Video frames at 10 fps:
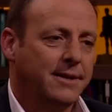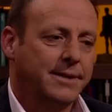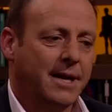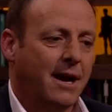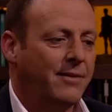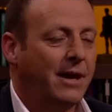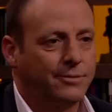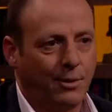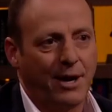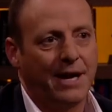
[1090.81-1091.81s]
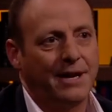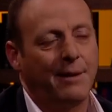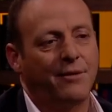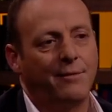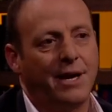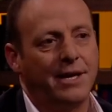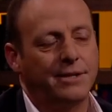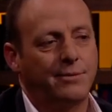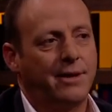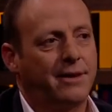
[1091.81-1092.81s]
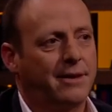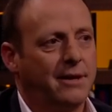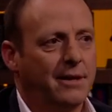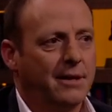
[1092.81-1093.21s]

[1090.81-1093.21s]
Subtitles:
So that's when we had a number of meetings with,